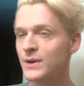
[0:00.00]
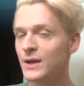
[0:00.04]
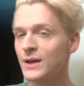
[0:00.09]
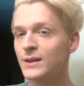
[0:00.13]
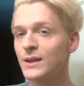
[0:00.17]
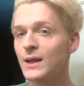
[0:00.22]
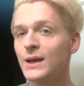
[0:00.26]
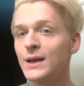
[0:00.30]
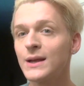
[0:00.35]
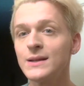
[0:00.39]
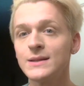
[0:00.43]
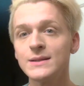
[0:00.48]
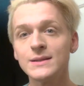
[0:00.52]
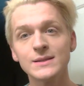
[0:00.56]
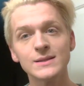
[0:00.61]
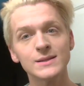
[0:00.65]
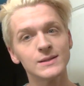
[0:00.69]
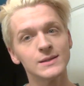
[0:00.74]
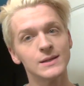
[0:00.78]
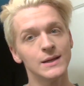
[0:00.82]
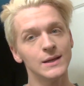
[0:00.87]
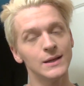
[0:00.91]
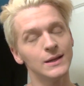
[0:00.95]
We got that
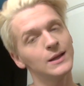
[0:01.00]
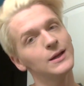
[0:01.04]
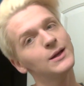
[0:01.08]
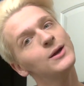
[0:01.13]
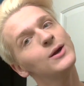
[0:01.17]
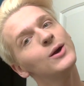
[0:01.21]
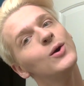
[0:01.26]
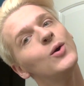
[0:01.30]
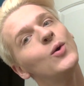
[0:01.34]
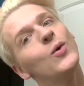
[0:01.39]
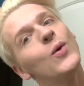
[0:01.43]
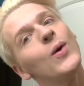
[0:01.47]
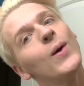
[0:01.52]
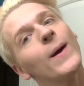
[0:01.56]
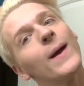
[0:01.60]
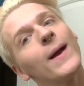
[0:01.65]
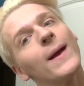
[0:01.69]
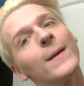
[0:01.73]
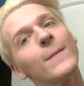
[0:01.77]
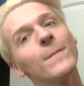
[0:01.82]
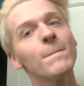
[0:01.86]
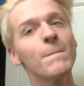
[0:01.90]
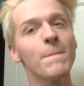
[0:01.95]
concealer
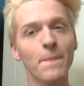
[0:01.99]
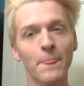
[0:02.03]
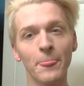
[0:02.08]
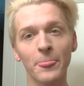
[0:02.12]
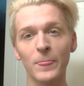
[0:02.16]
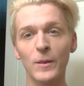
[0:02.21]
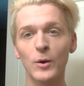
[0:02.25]
on.